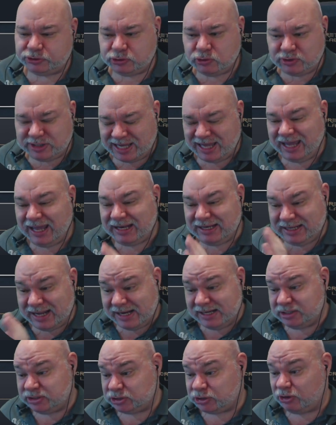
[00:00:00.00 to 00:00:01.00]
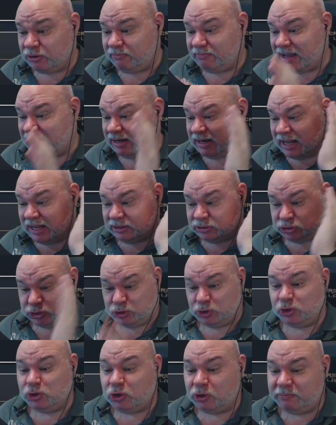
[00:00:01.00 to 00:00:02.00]
you can get into combat and
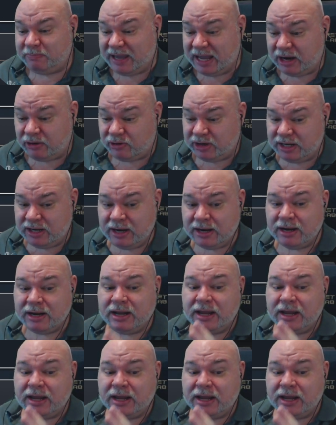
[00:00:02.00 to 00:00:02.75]
turn on parry,